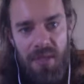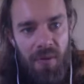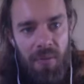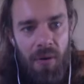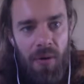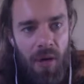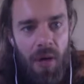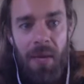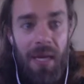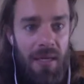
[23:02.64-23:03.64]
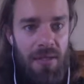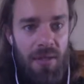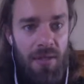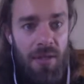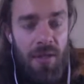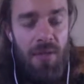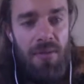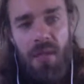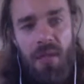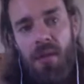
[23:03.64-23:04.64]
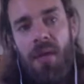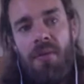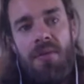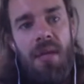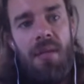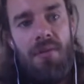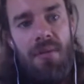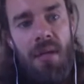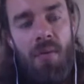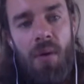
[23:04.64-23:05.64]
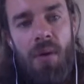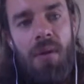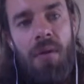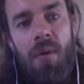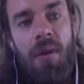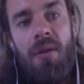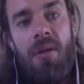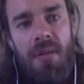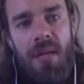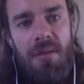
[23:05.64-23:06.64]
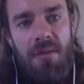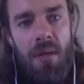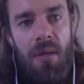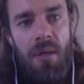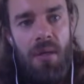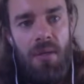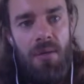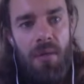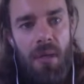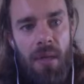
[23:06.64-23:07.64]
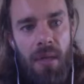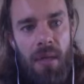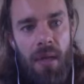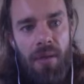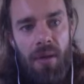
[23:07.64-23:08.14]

protocol make it easier to use. Then on the other side, there's like what are the use cases, right? And so like I think